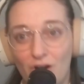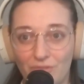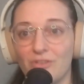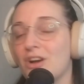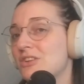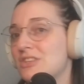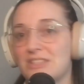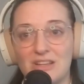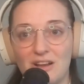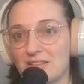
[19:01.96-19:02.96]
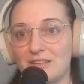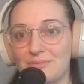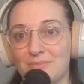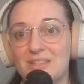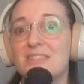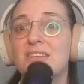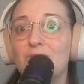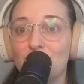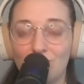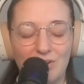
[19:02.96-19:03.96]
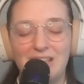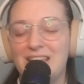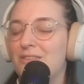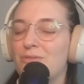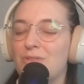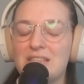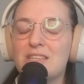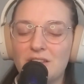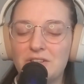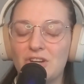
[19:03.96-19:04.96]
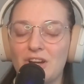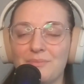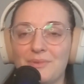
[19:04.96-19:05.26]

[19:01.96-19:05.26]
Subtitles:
Overall, it's just awesome. It's a really solid job.